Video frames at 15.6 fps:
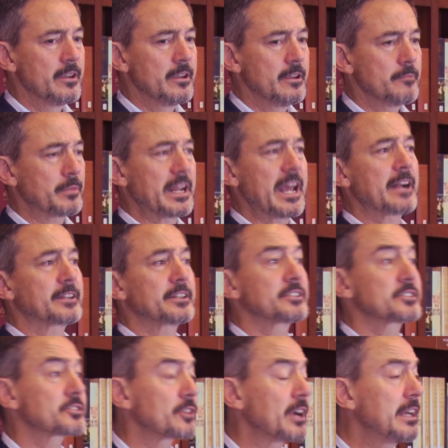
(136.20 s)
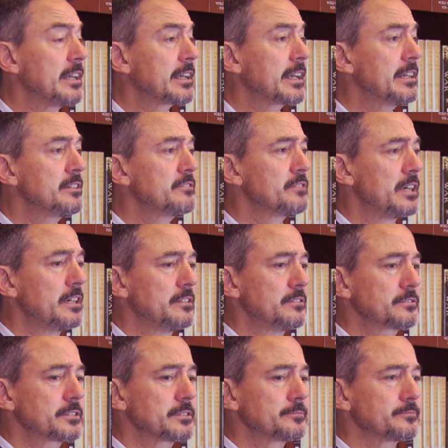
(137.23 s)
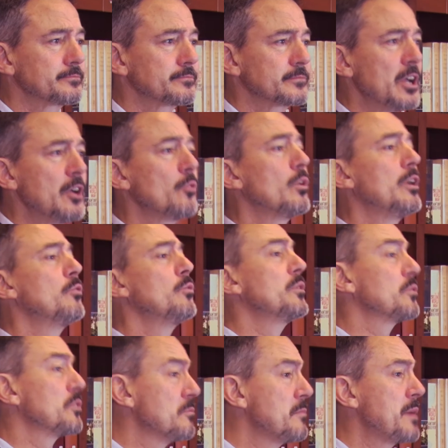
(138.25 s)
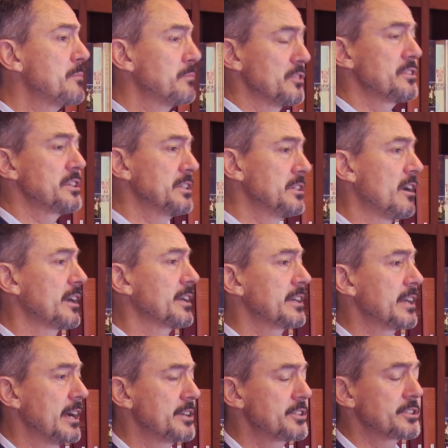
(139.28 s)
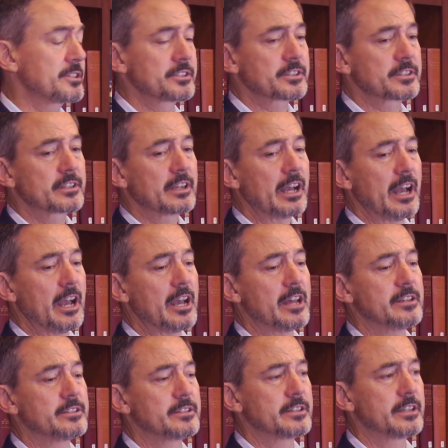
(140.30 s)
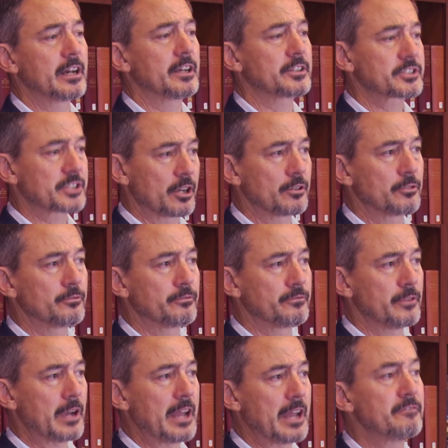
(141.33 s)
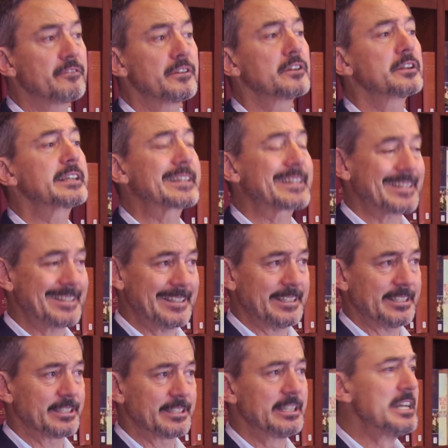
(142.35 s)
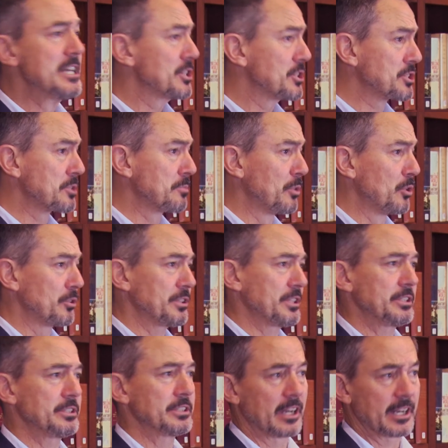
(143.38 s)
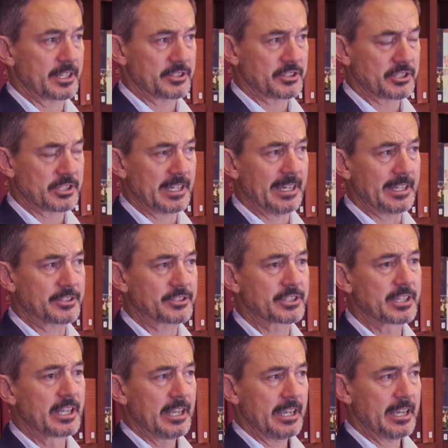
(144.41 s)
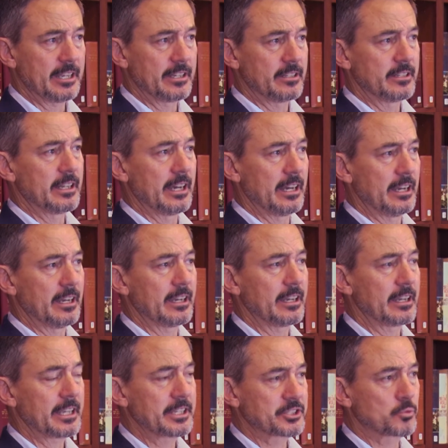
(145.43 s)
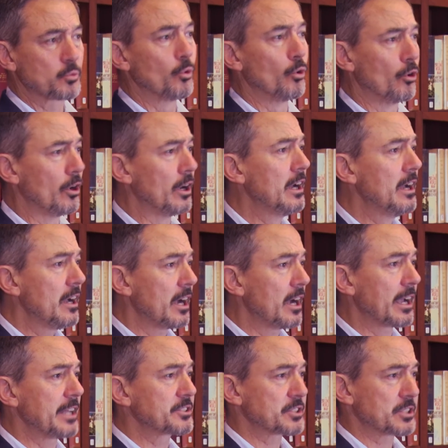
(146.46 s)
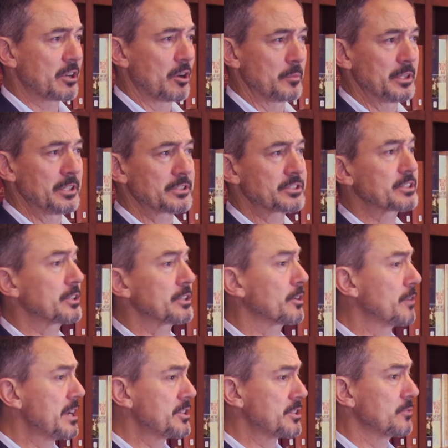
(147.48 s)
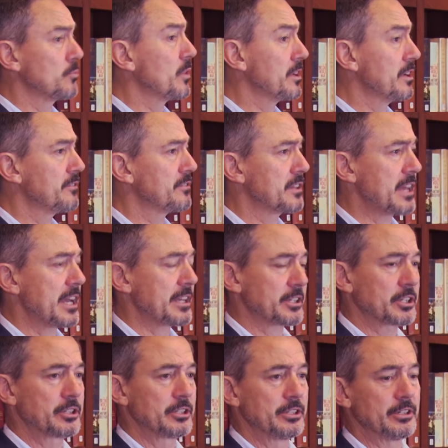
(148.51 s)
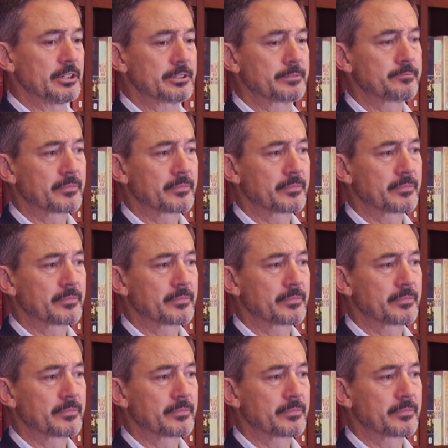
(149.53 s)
But how did Australia get involved? Well, we were a member of the United Nations and very keen to support the United States in its war against communist aggression wherever that occurred.